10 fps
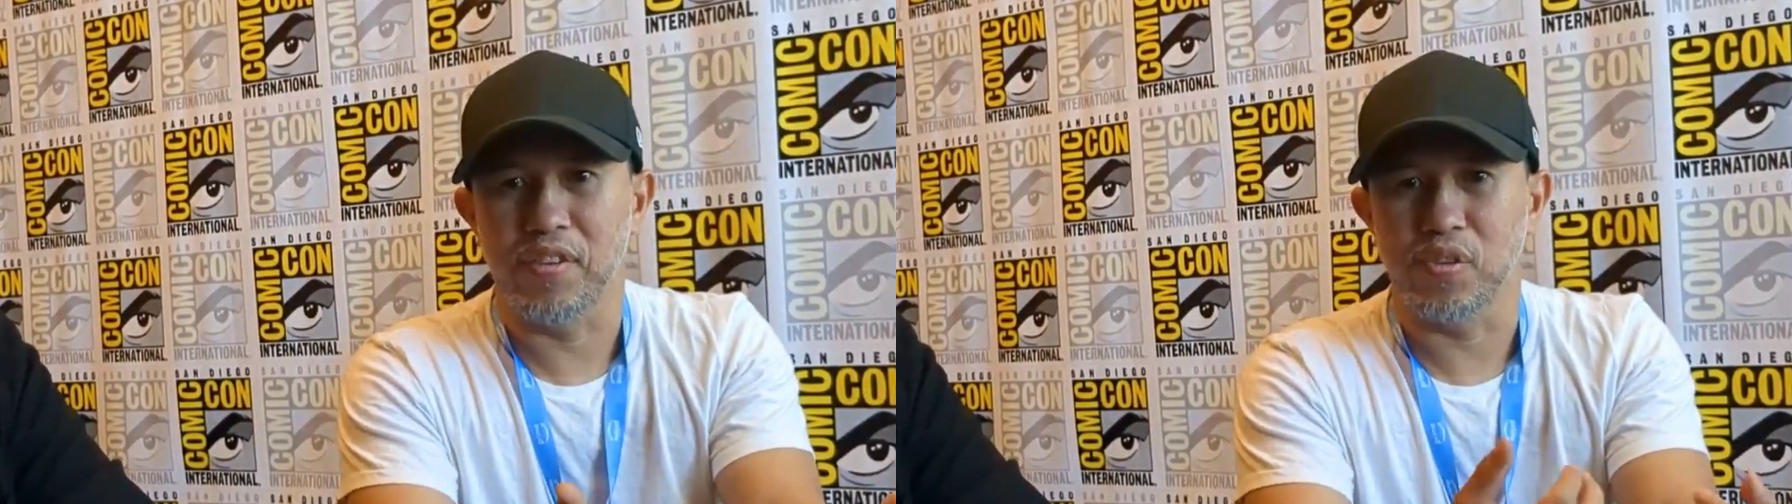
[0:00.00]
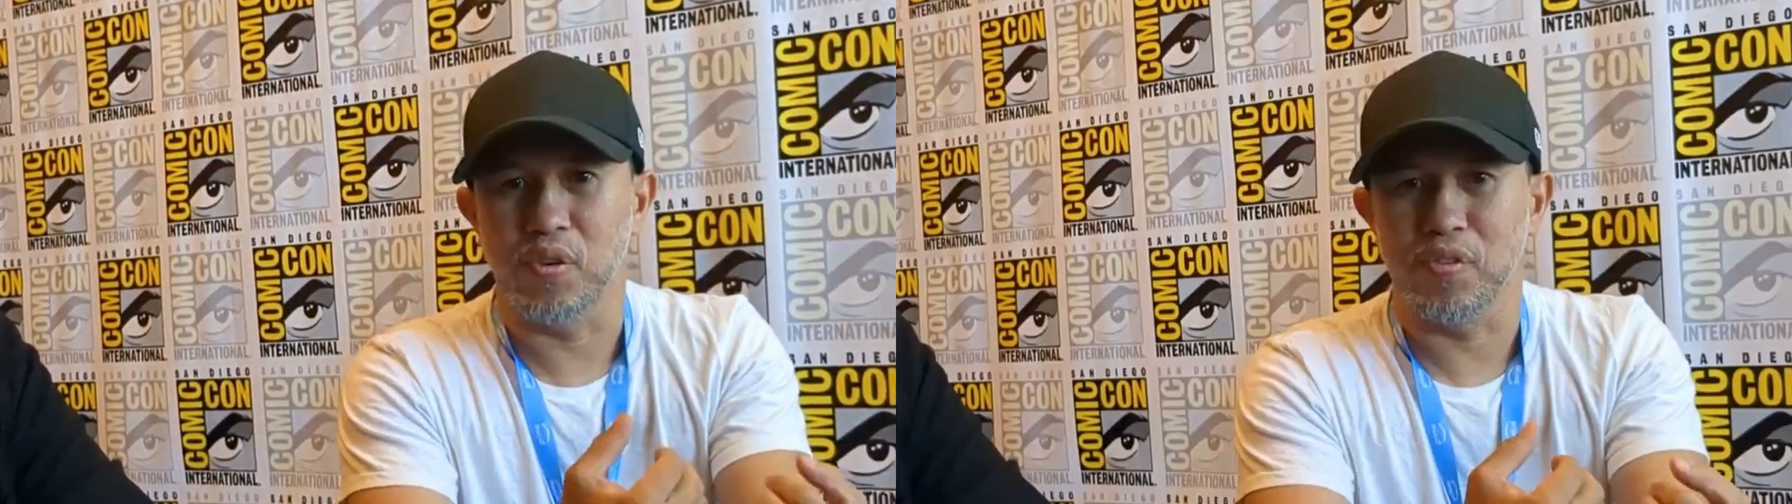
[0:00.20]

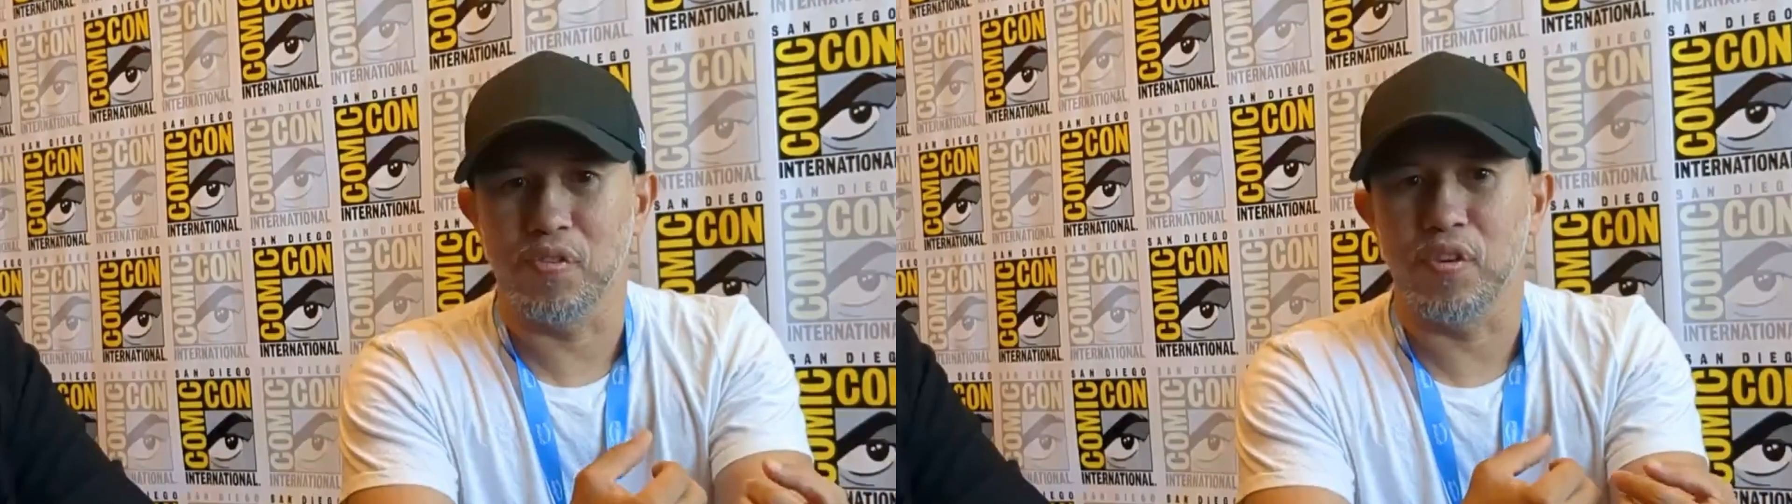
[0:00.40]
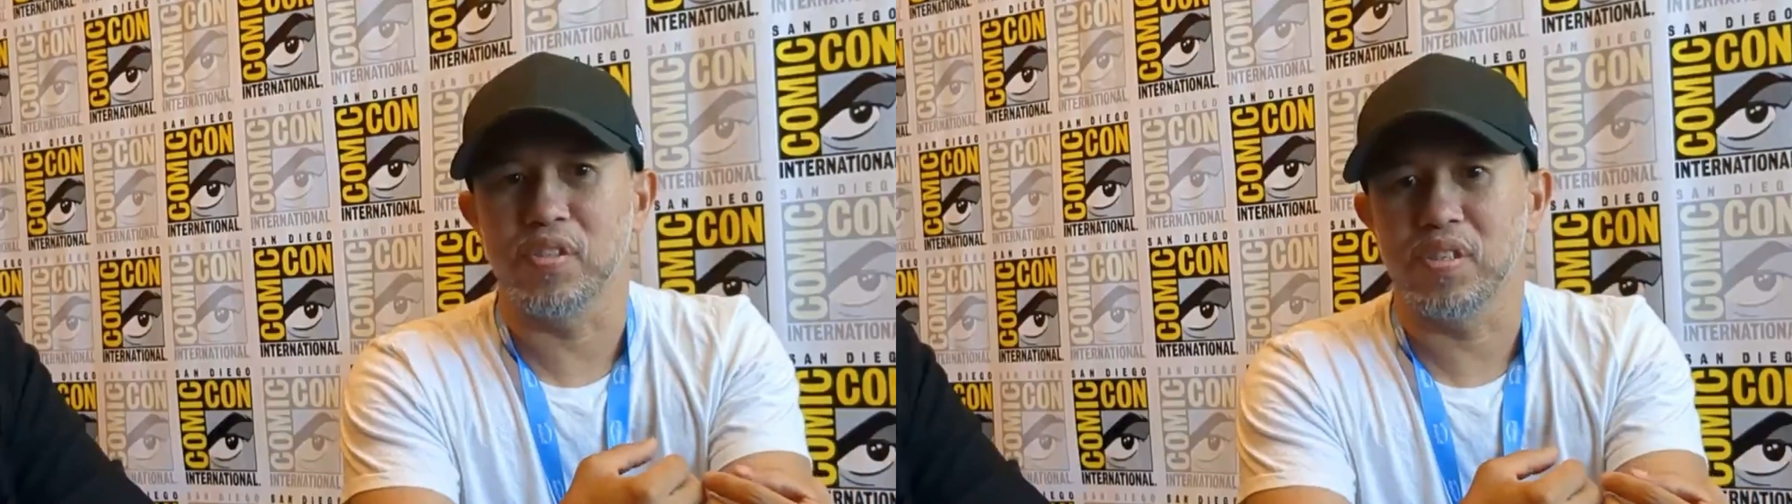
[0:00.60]
have his
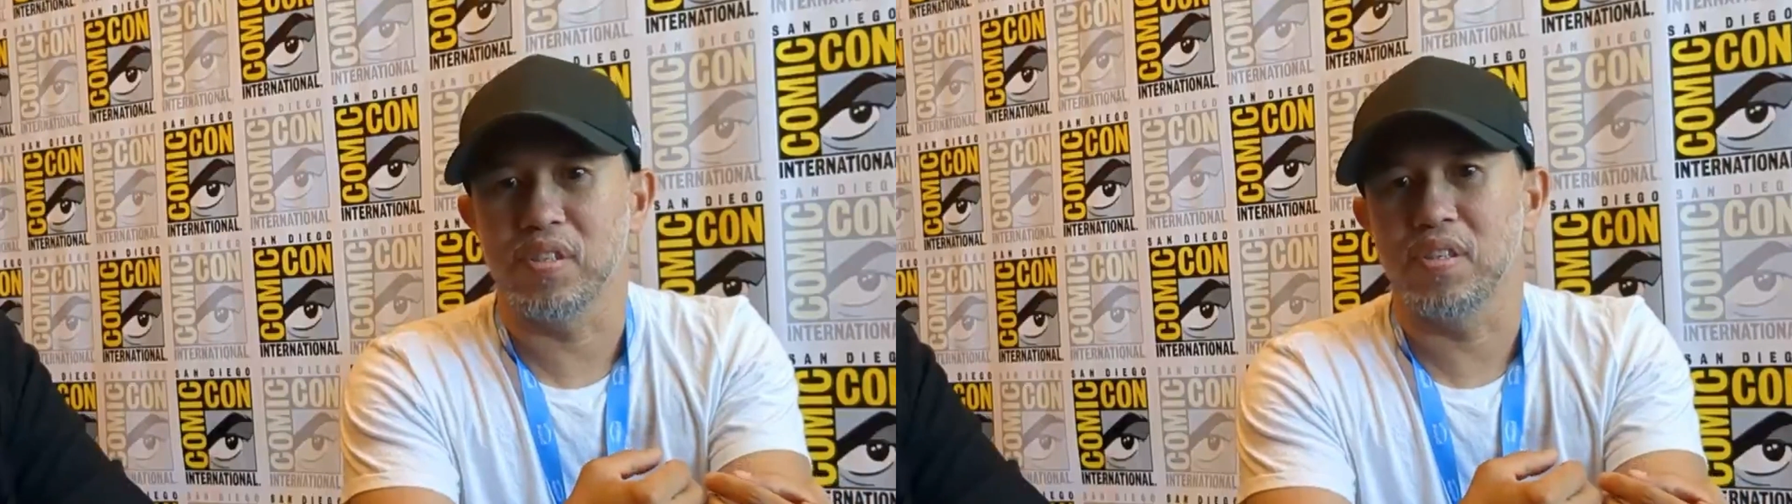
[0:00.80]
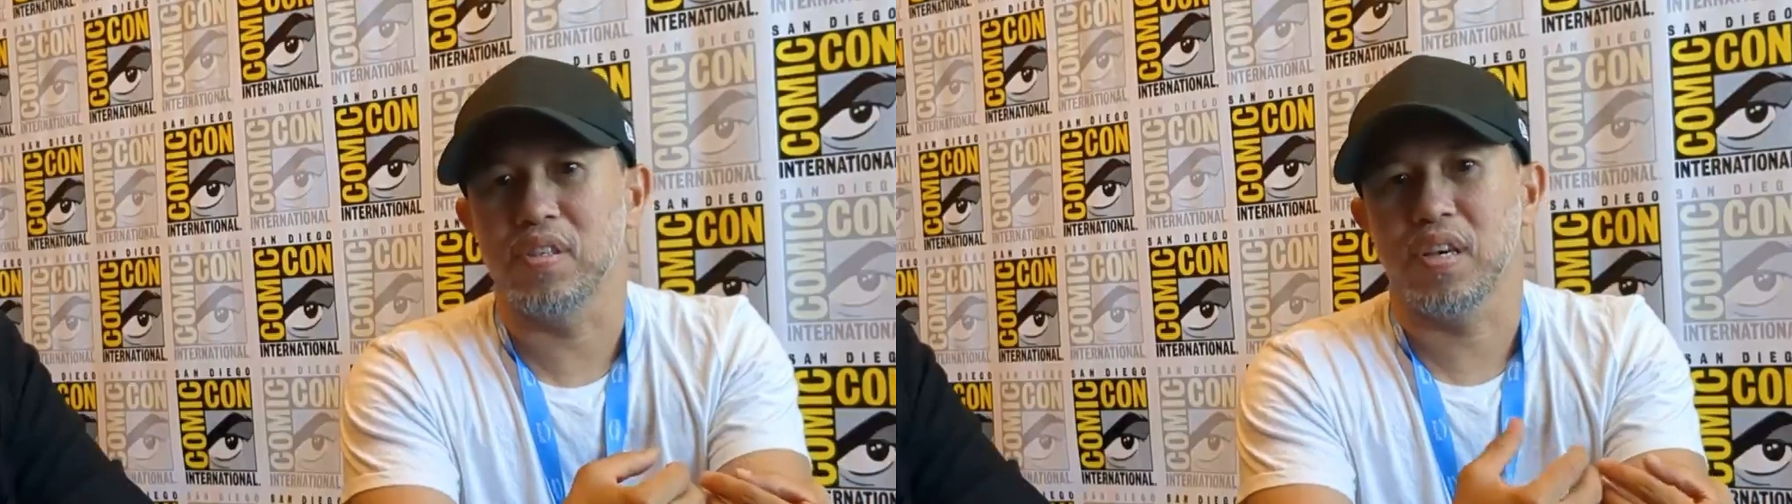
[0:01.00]
own
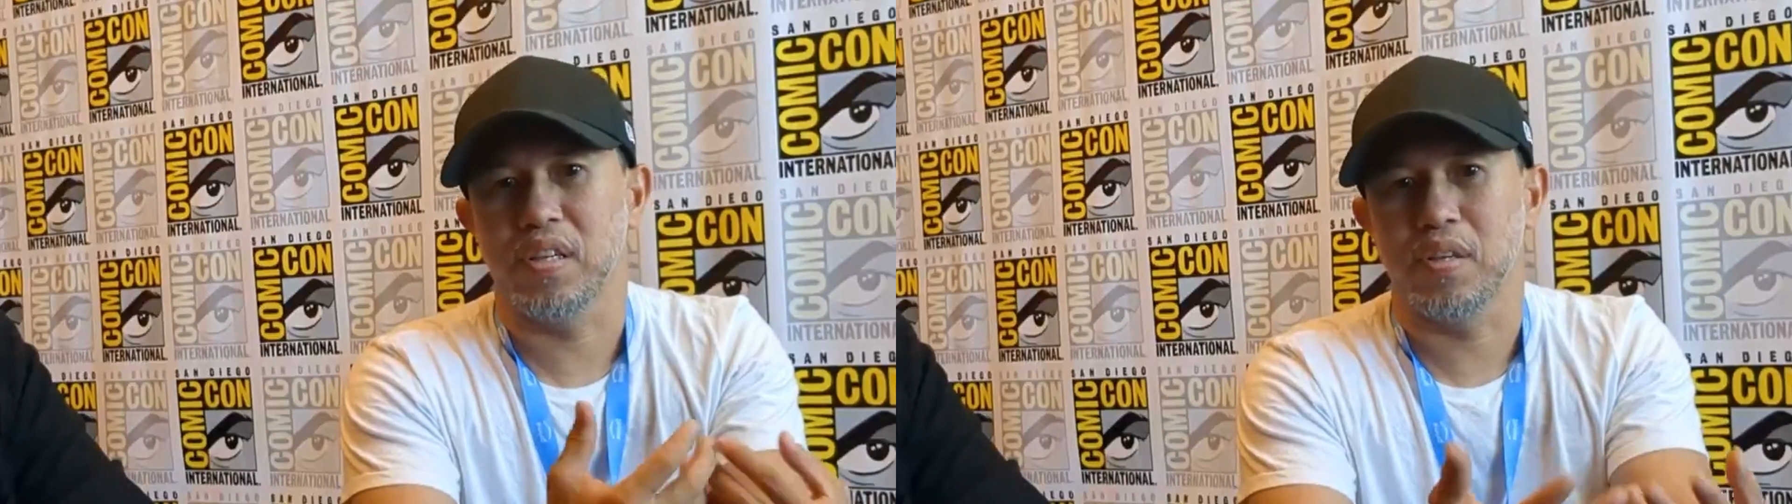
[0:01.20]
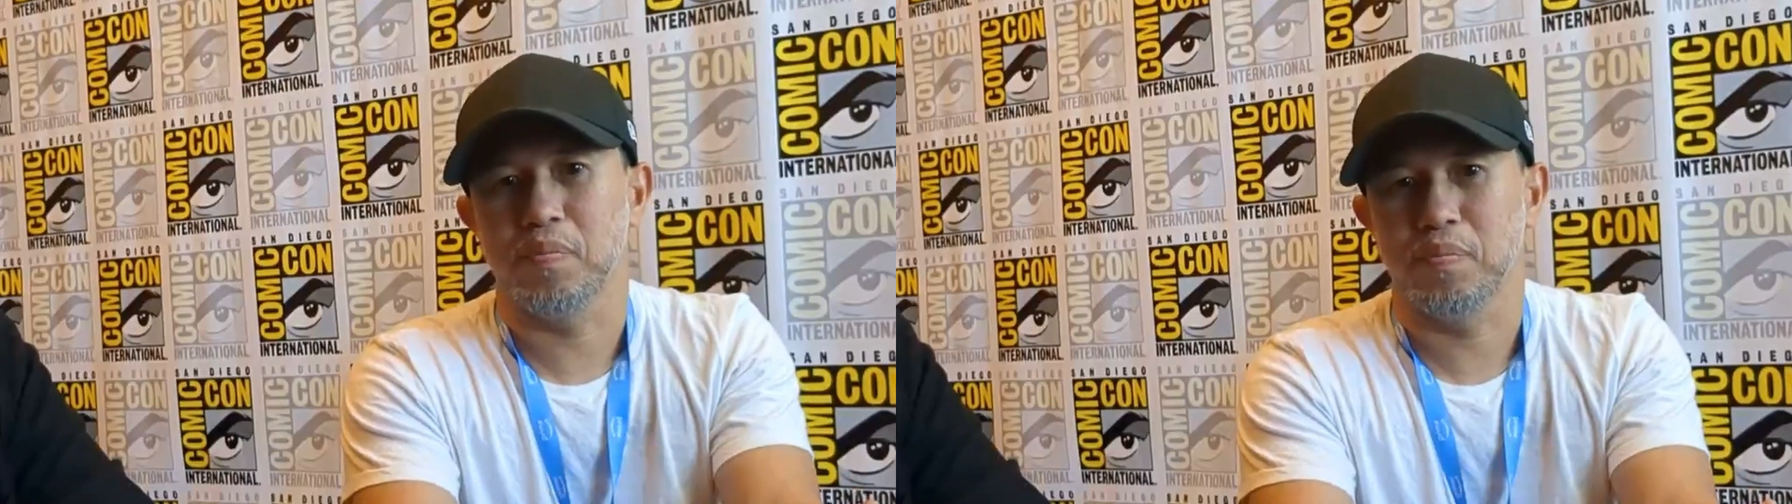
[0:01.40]
voice and then
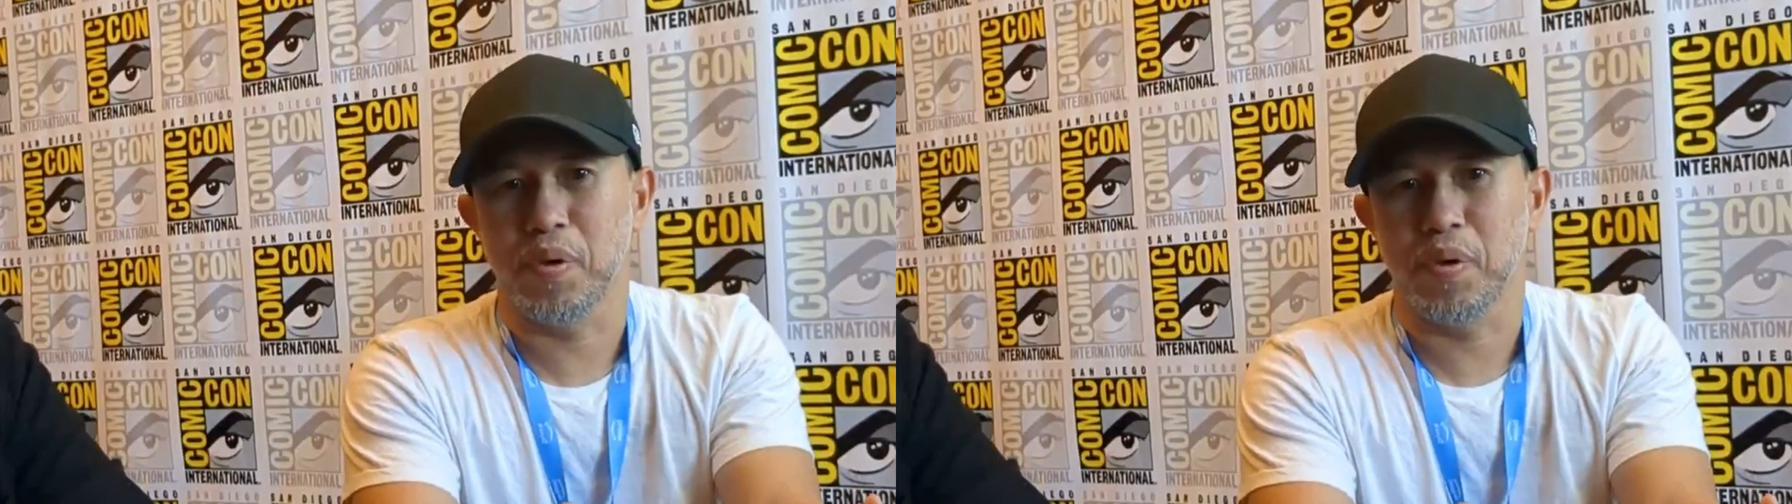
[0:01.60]
kind